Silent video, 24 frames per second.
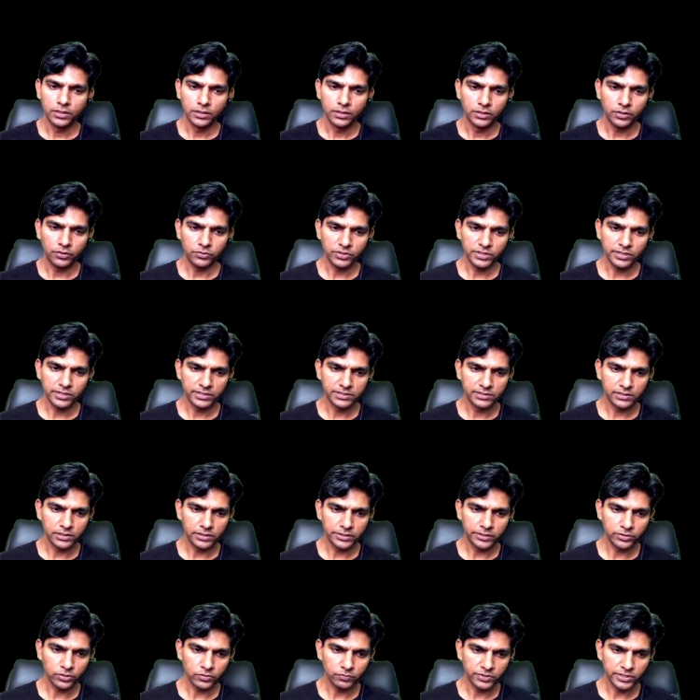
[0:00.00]
Now the
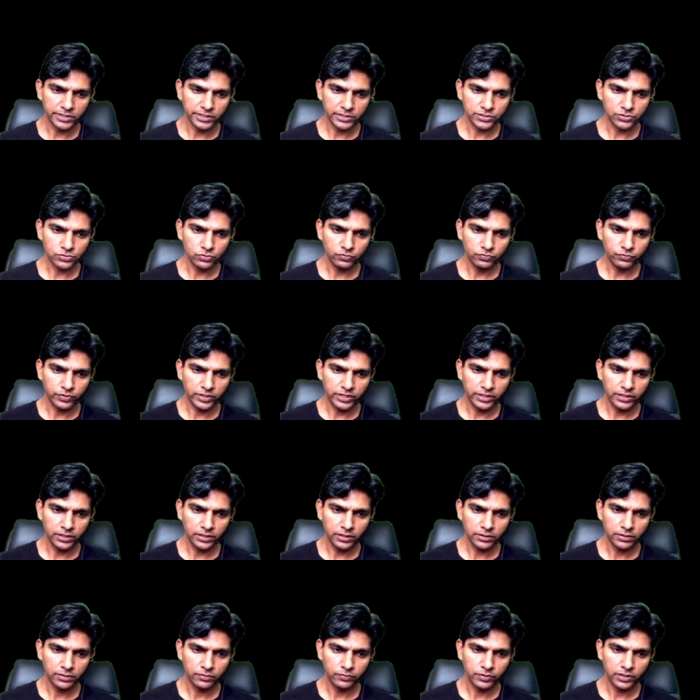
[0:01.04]
resultant of these two fields
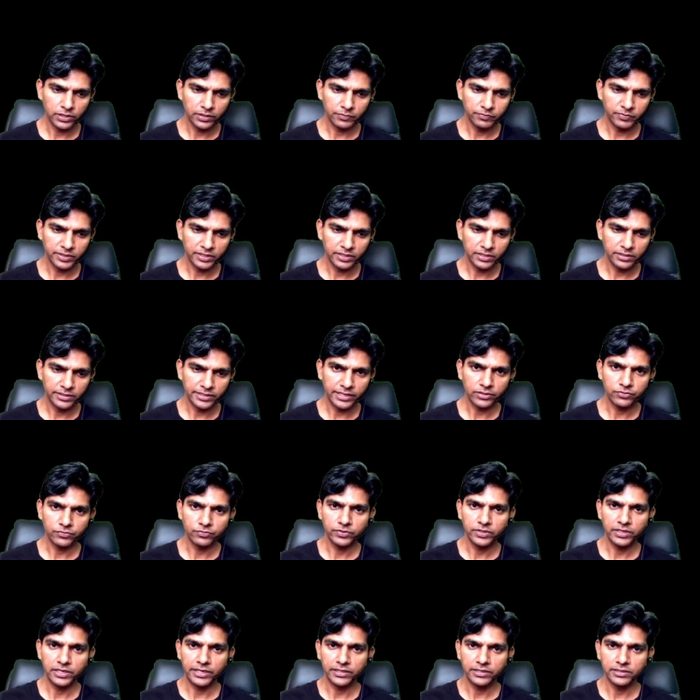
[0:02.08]
will be the net
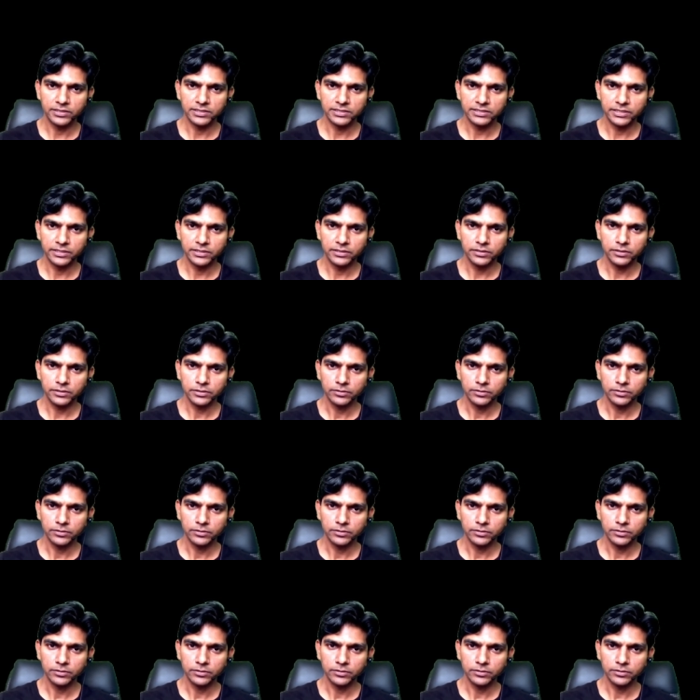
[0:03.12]
field at the center.